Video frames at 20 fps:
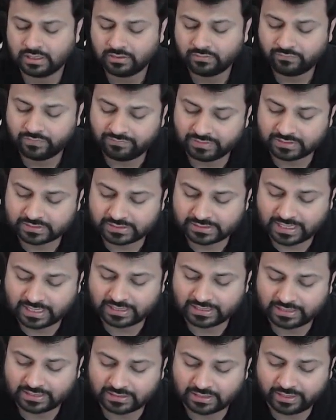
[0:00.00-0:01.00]
We will see
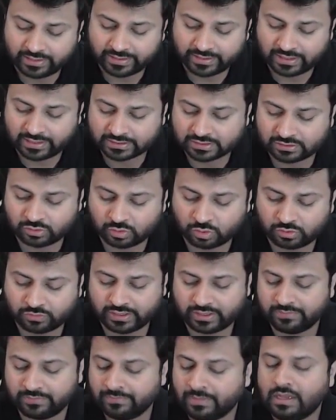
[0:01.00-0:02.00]
that in the later lectures, don't
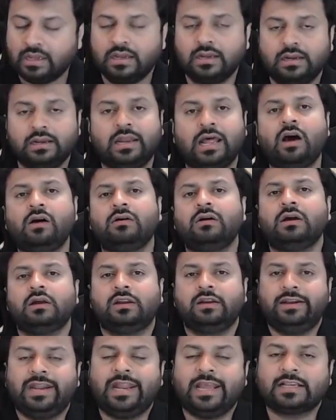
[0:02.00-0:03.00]
worry. Now,
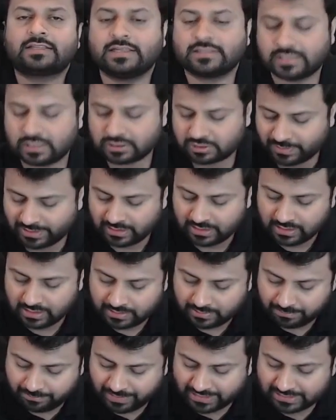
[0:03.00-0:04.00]
next assessment,
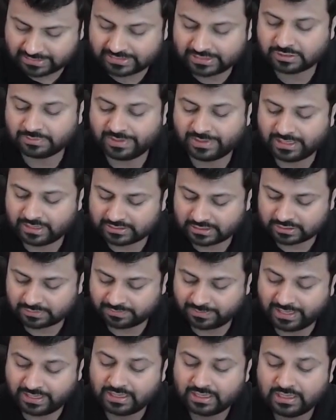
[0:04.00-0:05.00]
best judgment
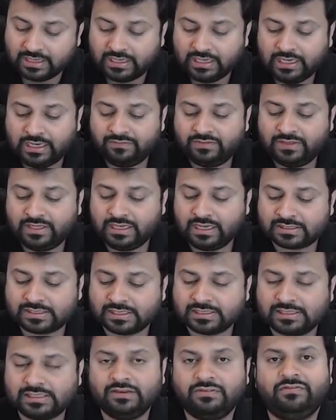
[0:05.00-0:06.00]
assessment. If the
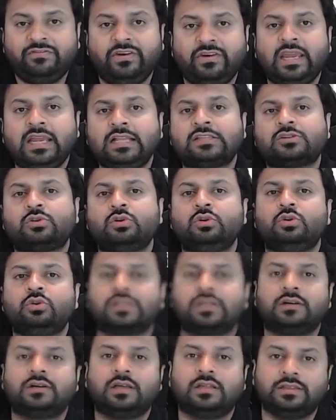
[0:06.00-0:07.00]
assessee fails to do
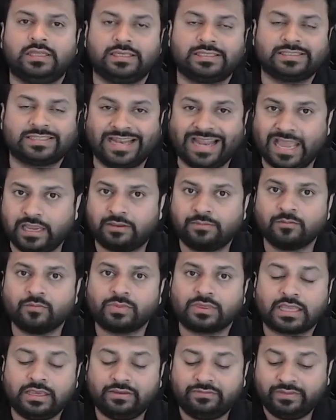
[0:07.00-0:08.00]
certain things, like
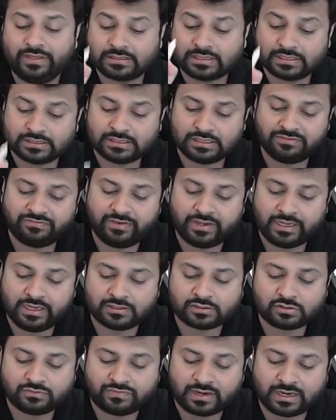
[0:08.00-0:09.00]
if the assessee
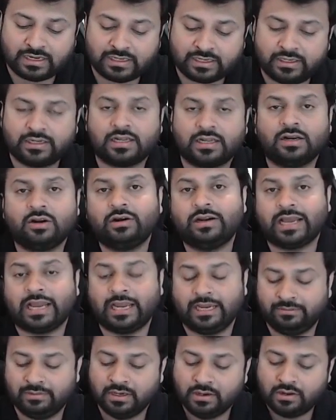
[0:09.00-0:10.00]
fails to file a return on
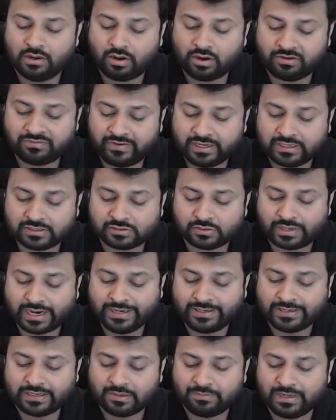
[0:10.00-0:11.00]
time, or fails to
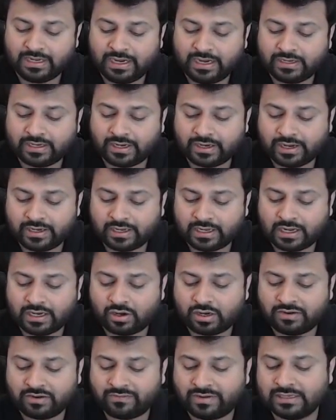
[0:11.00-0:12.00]
write a belated return
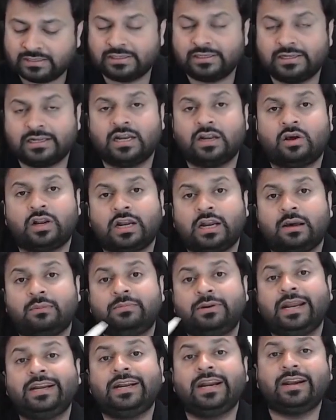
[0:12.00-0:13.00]
or revised return or an
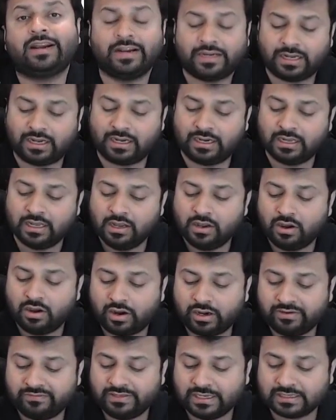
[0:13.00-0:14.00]
updated return,
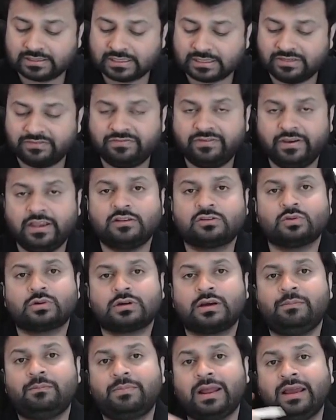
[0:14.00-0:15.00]
or if the assessee fails to
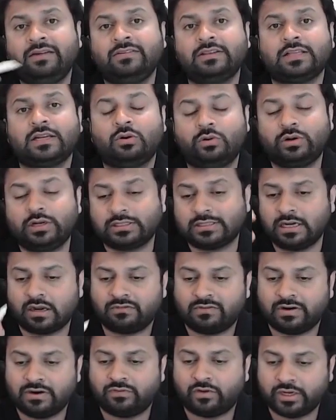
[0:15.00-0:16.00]
comply with a notice
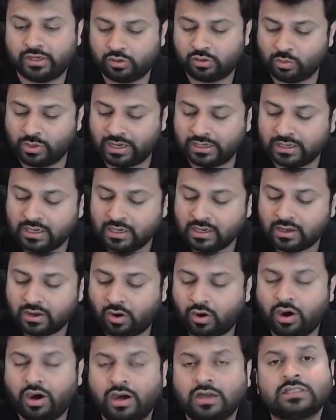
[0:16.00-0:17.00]
under 142.1
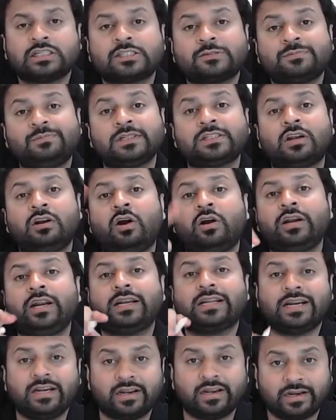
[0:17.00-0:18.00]
or a special
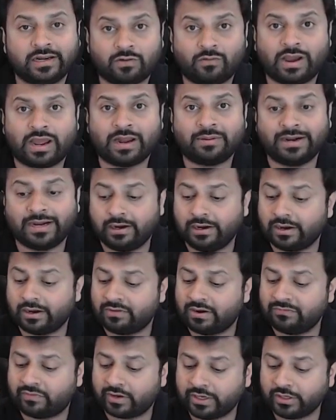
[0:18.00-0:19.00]
audit requirement under
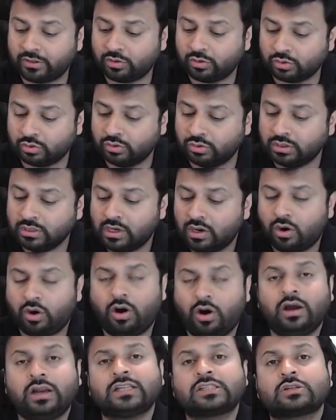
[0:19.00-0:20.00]
142.2
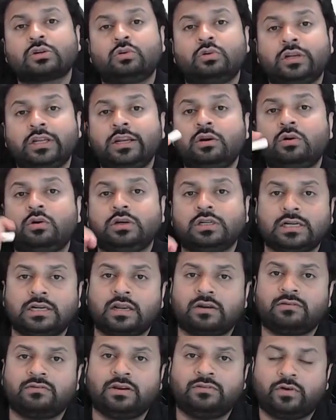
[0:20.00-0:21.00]
or a scrutiny notice
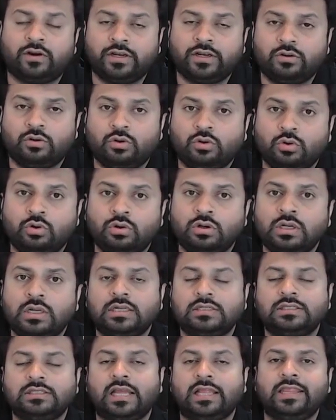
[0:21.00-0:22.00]
under 142.2,
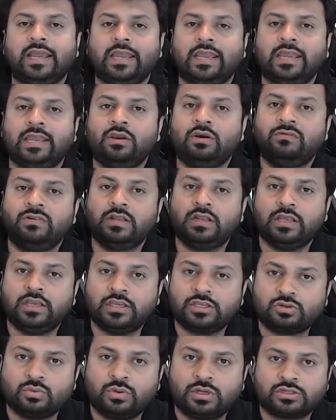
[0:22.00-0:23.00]
then the AO will
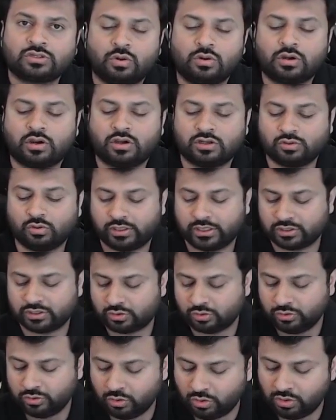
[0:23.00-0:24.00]
issue a show cause notice
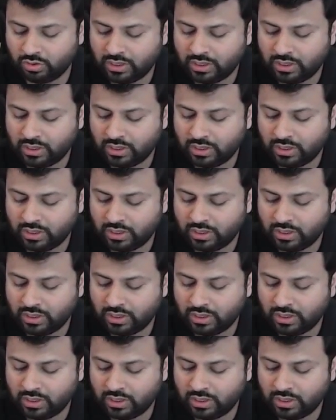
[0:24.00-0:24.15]
to you